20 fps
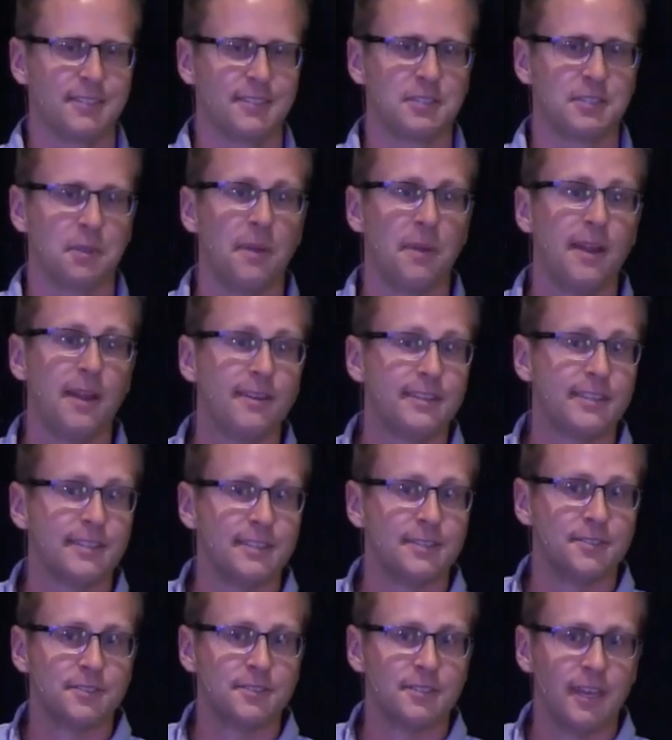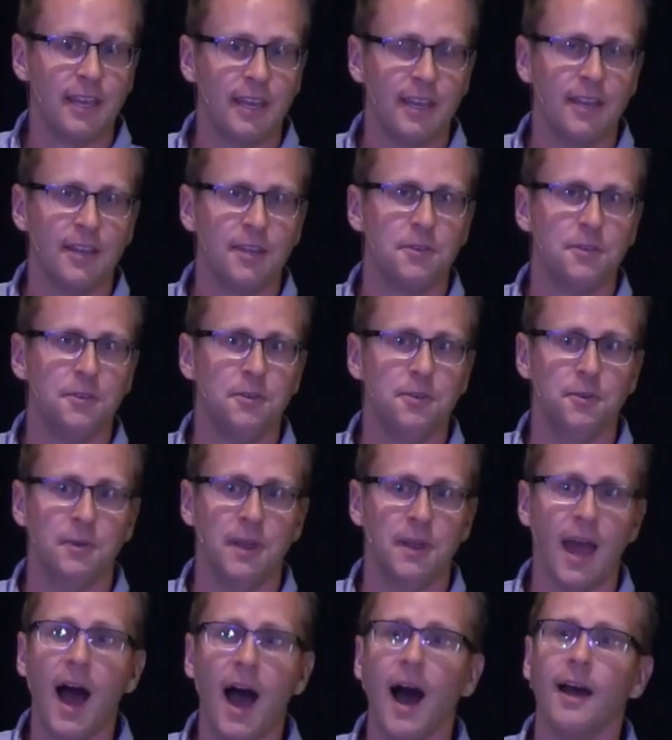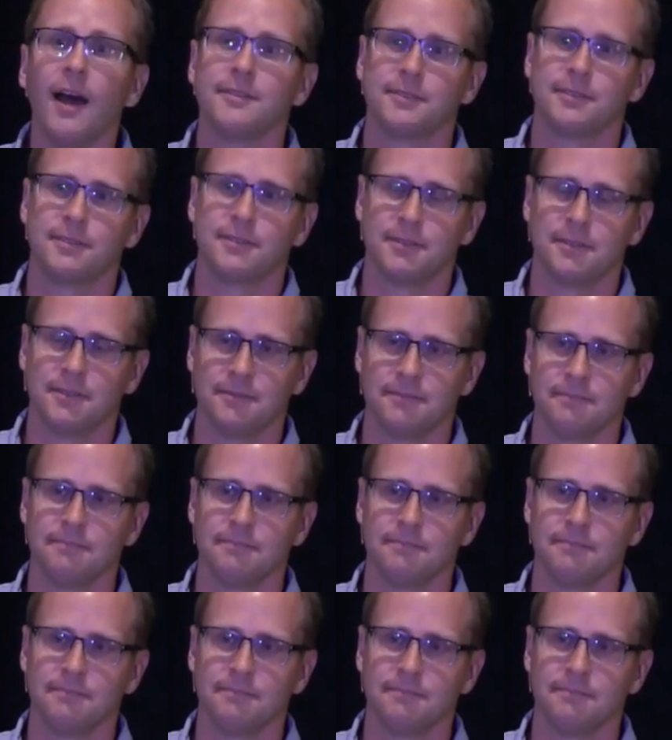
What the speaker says: Samaritans do not.